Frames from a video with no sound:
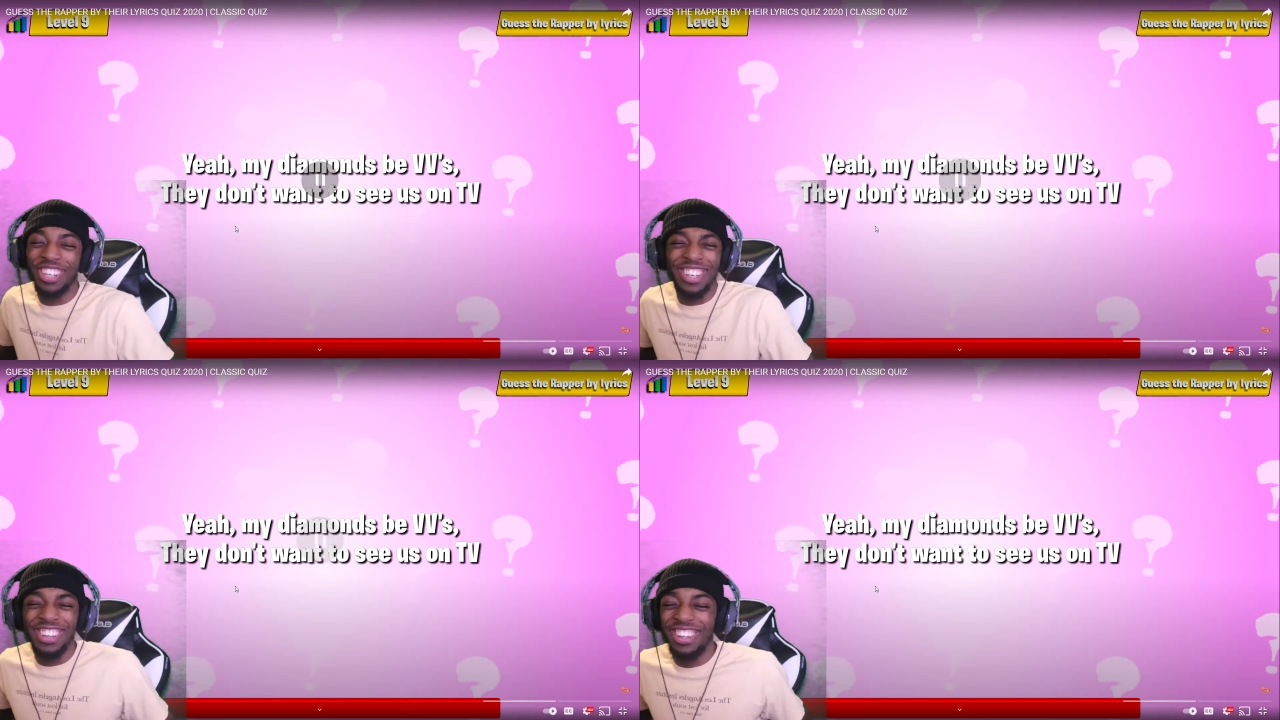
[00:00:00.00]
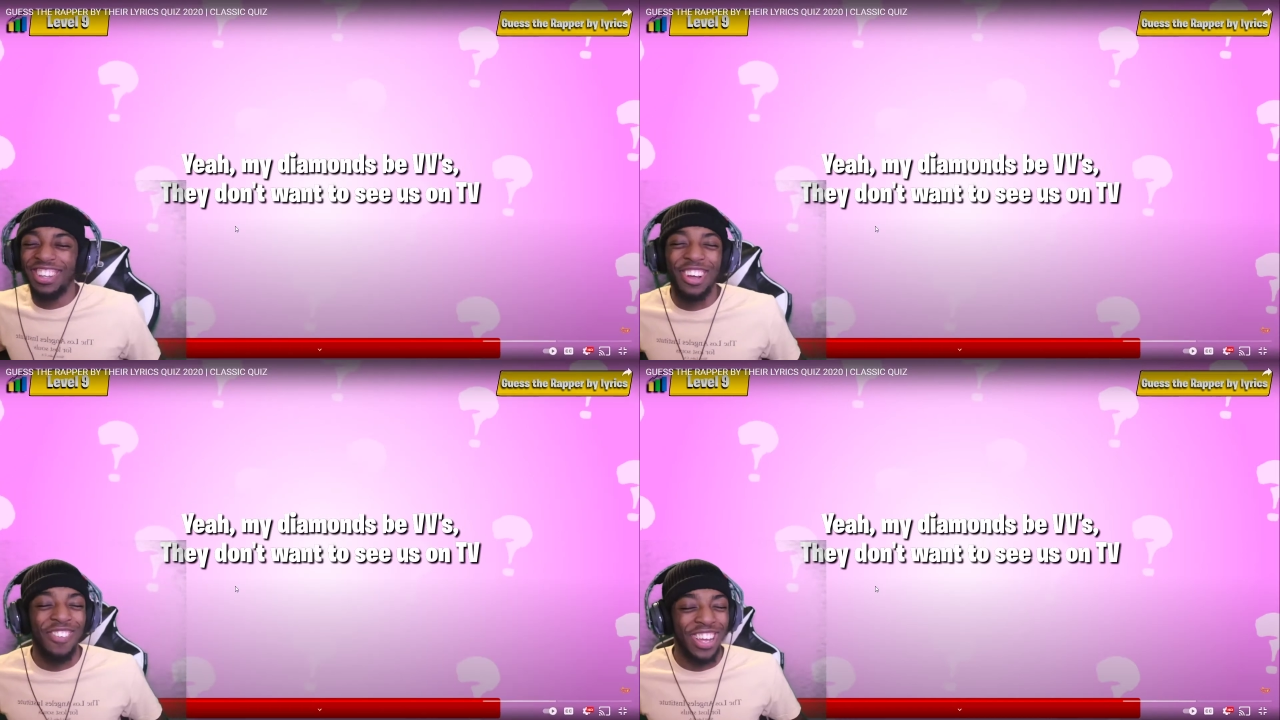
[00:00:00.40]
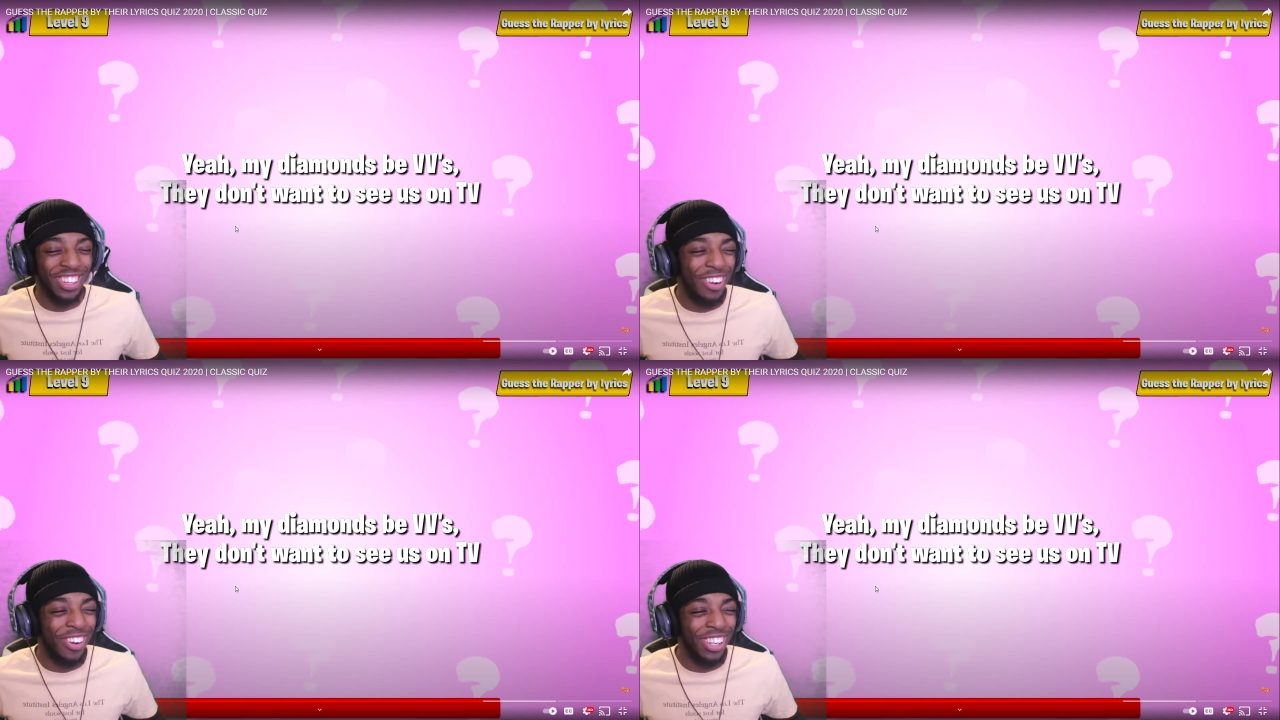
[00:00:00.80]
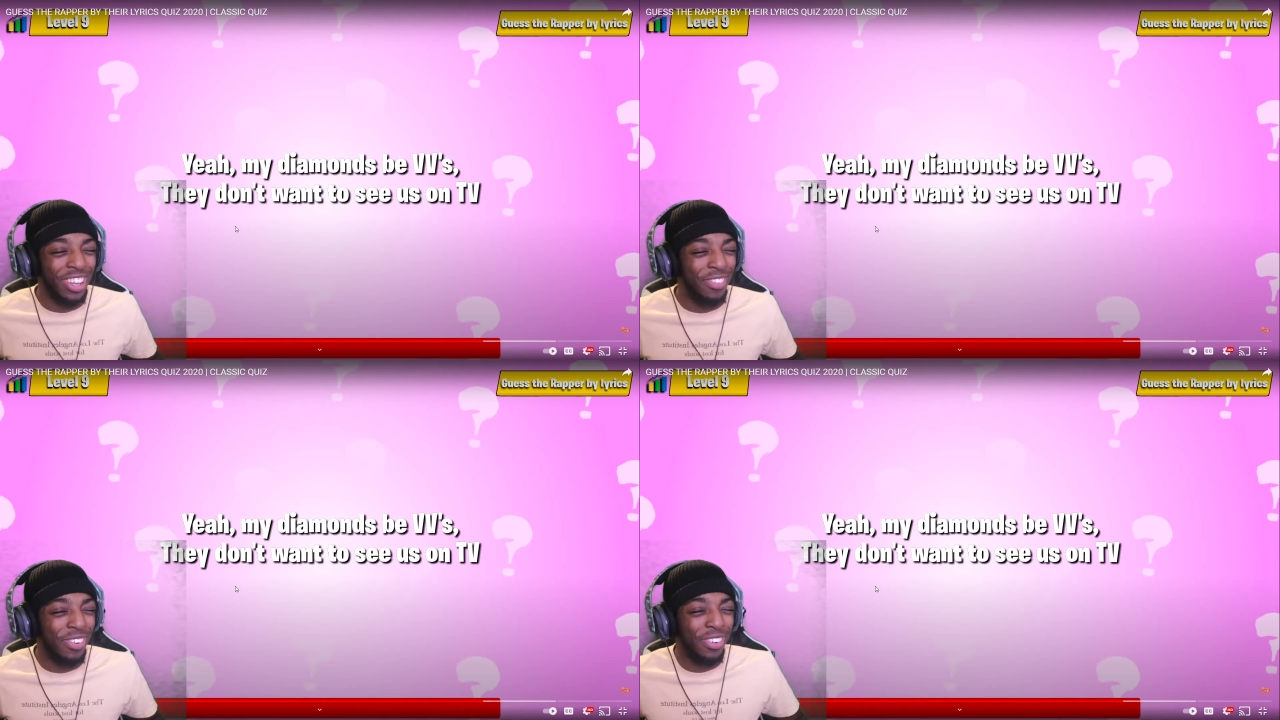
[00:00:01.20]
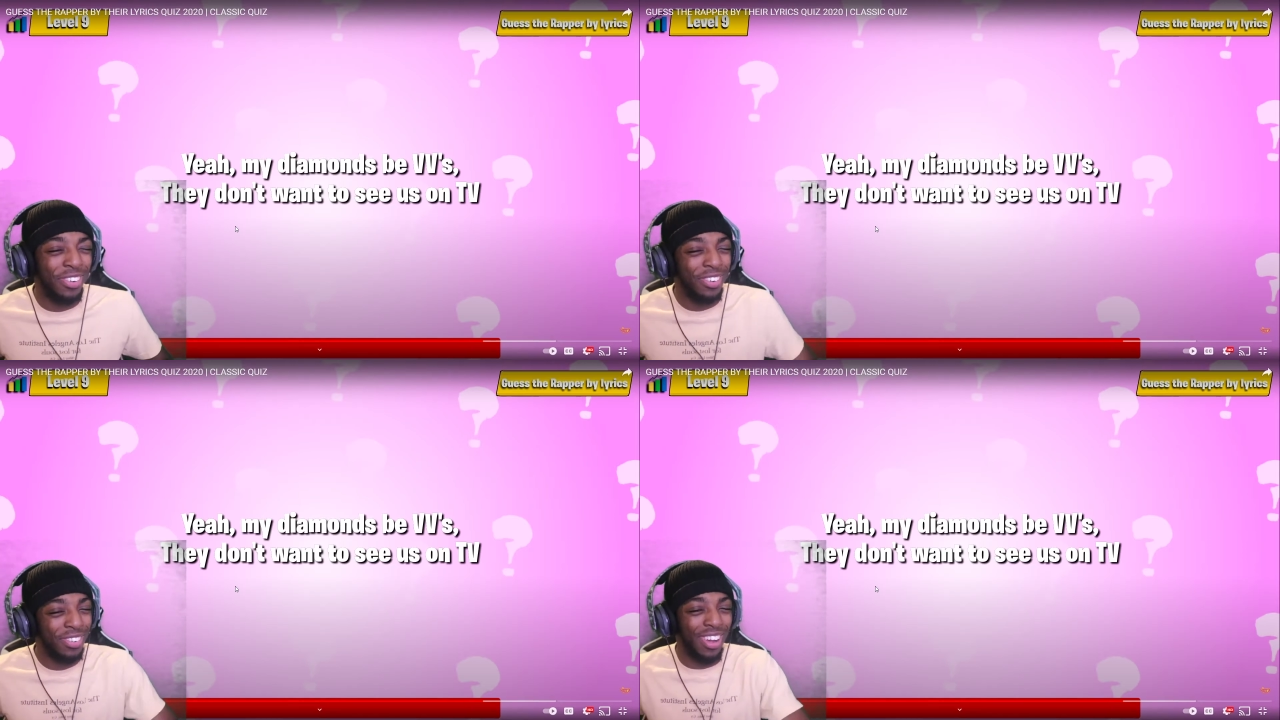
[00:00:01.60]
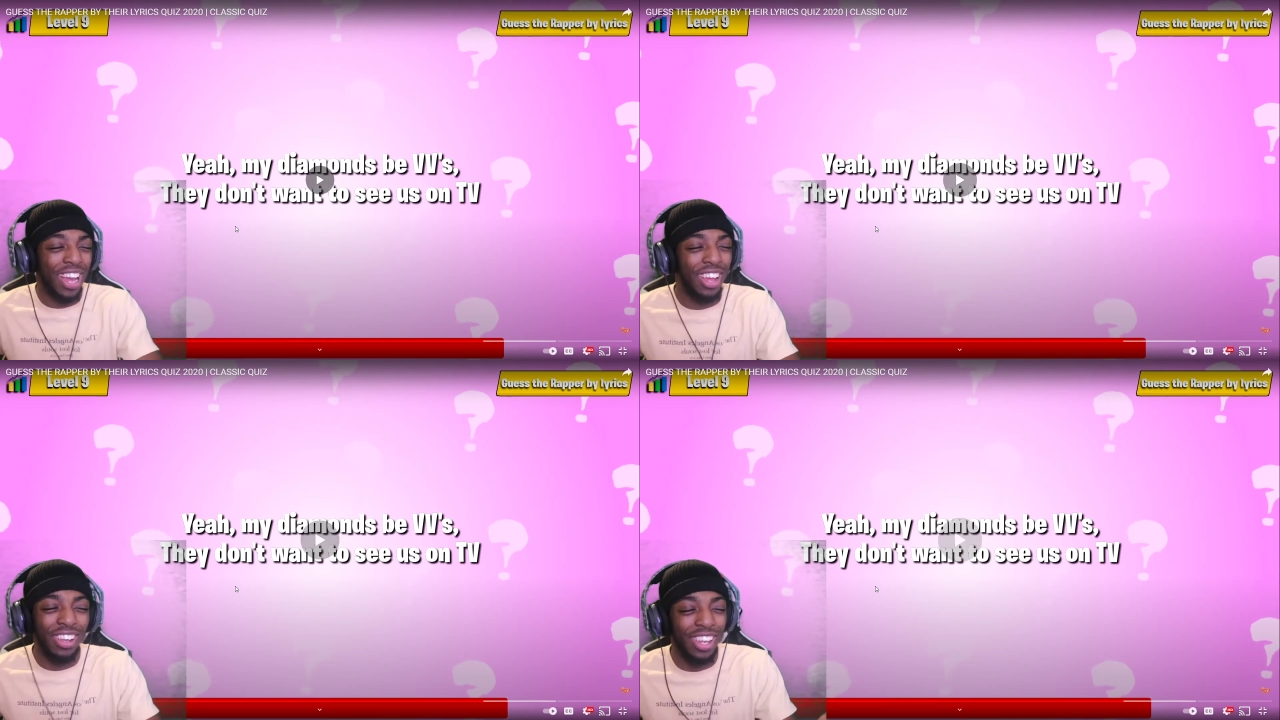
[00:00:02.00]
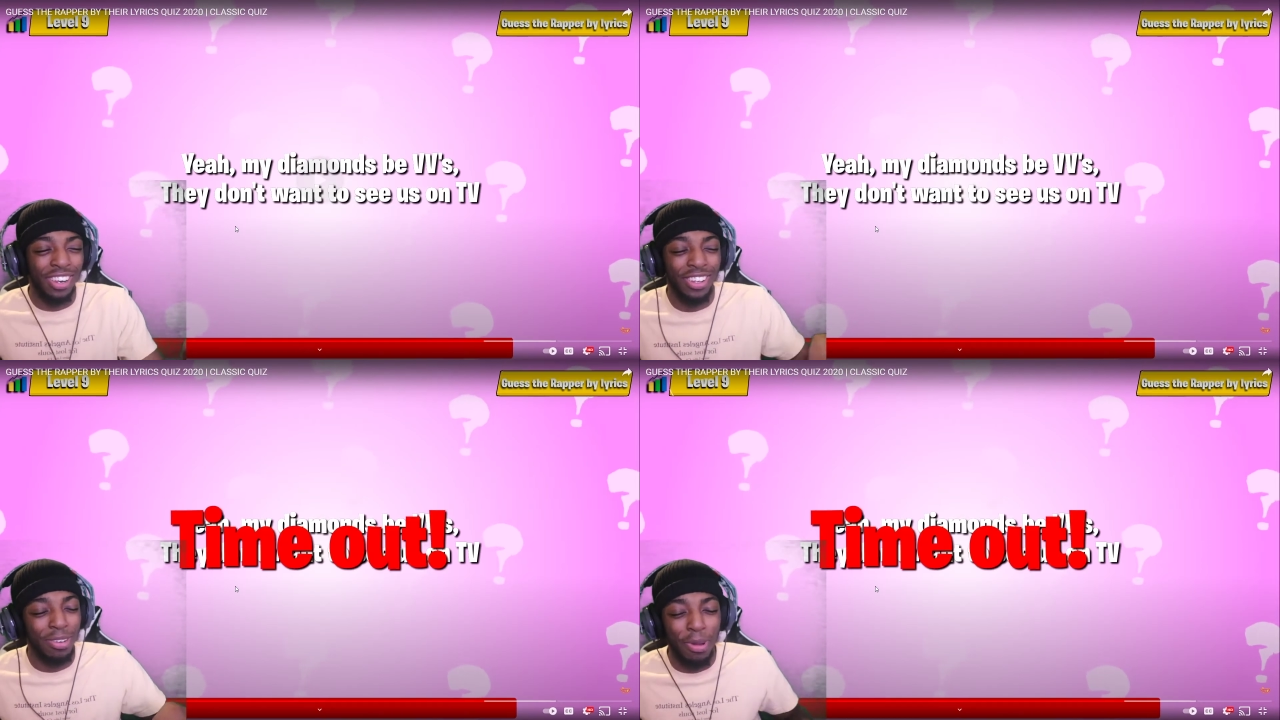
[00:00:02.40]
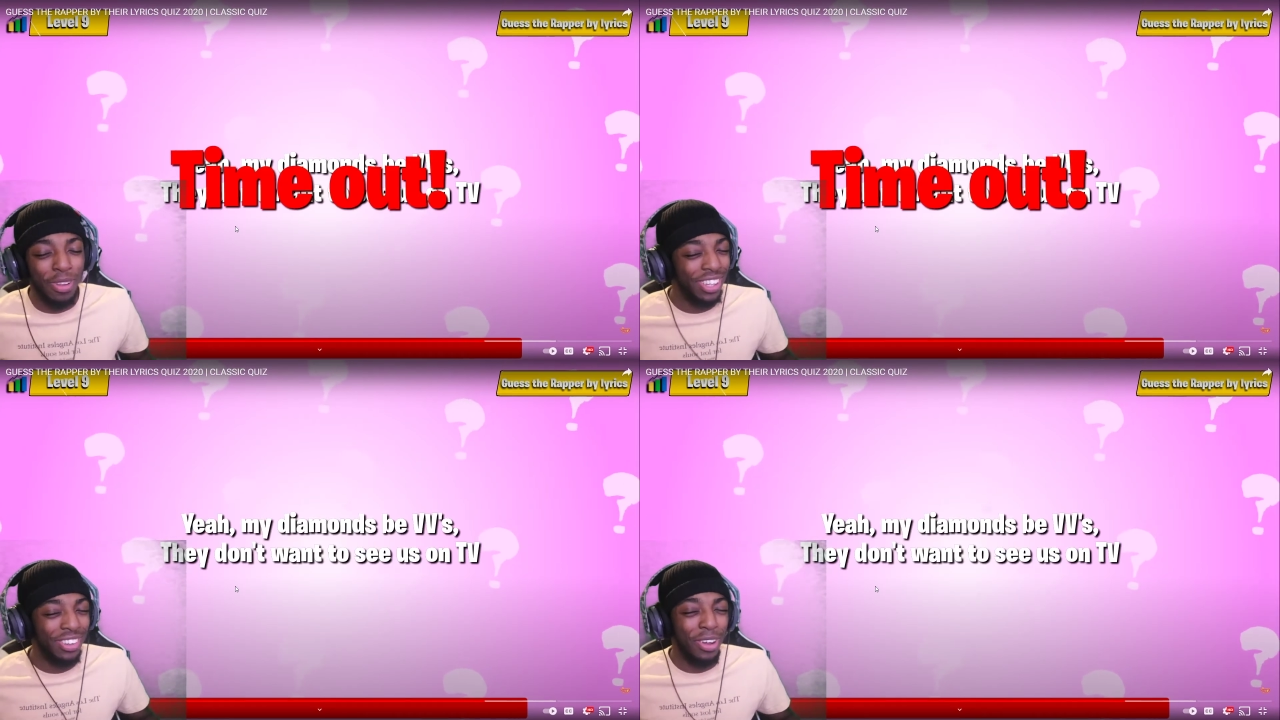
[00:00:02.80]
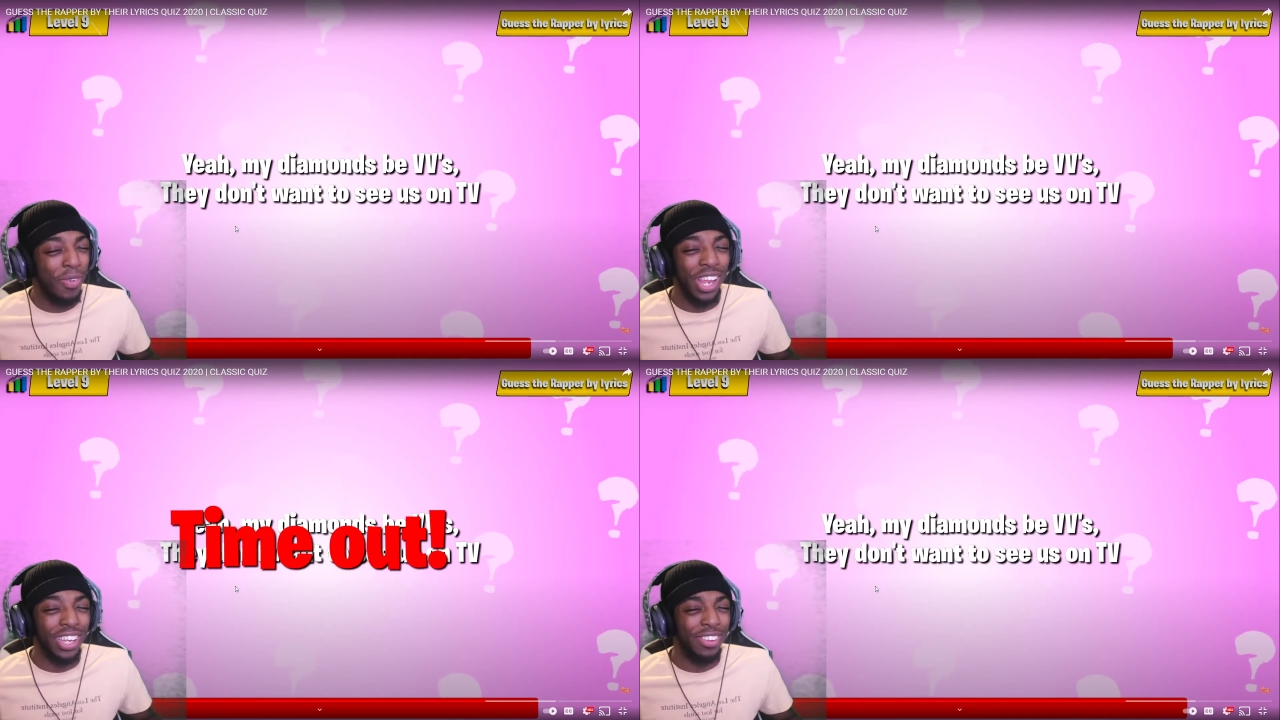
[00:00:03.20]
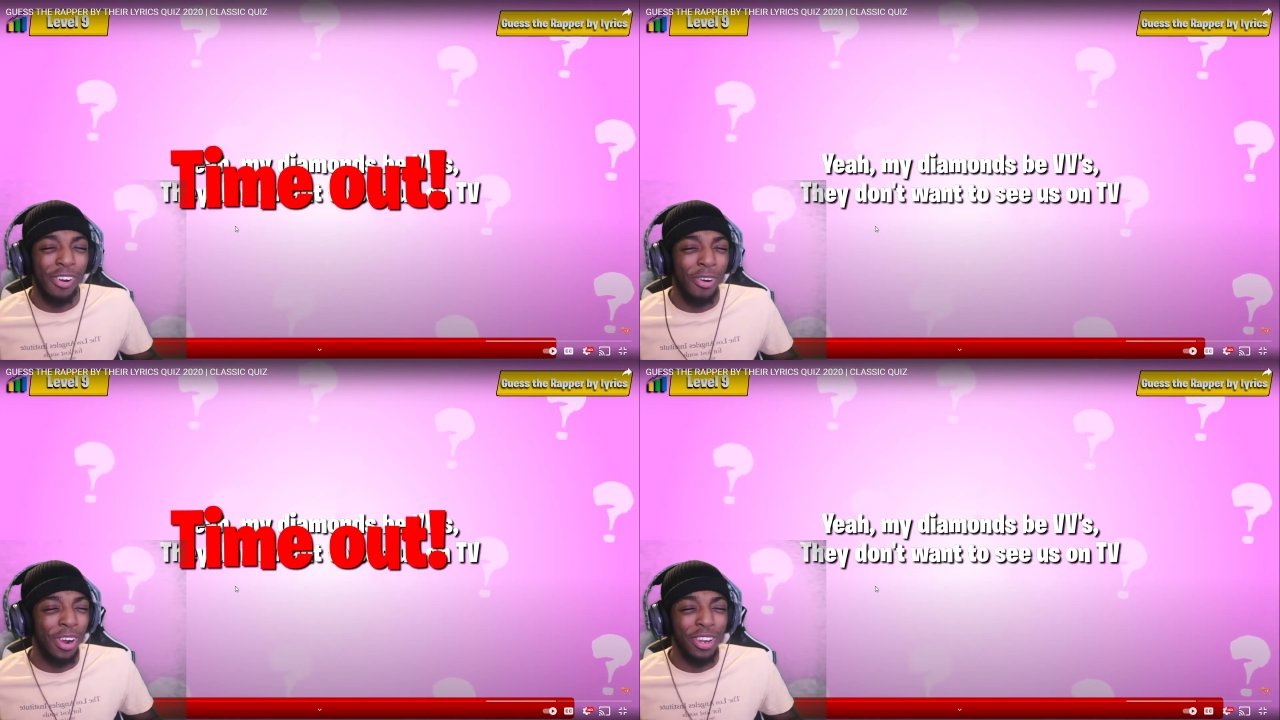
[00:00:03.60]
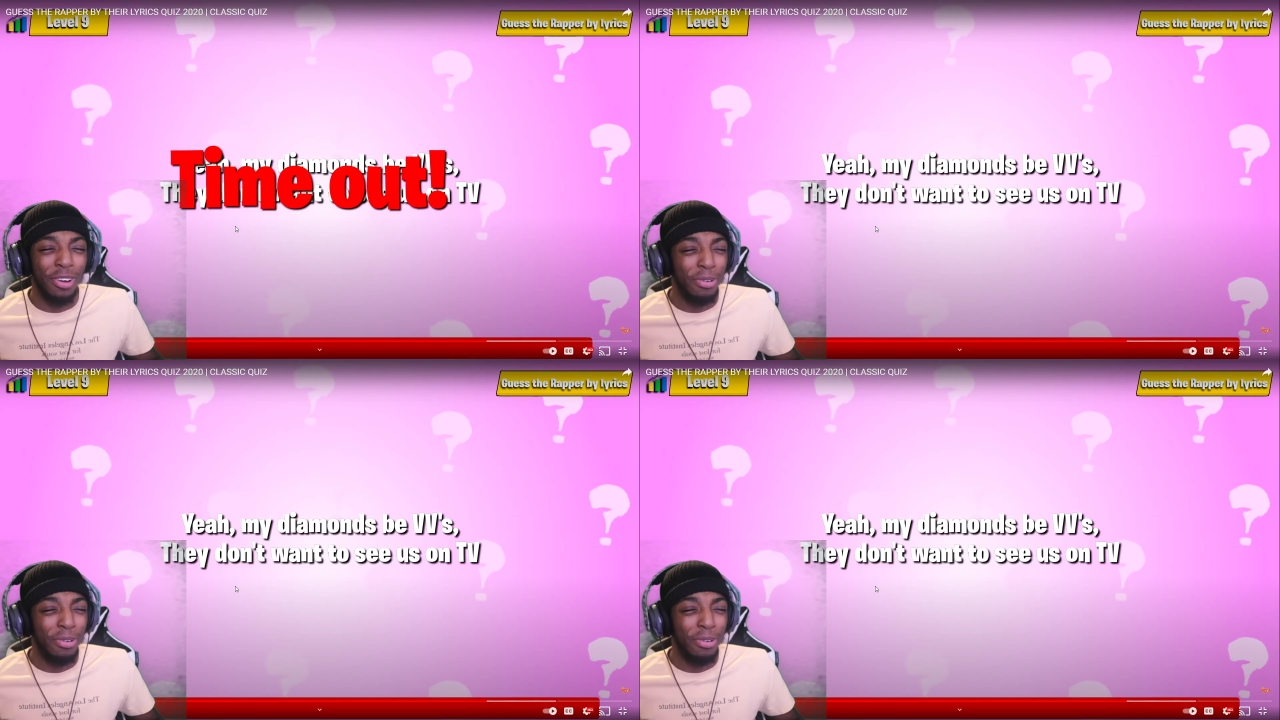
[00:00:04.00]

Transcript: This is no way it's hard level. I y'all let it go. It's, bit, it's no way it's hard, though.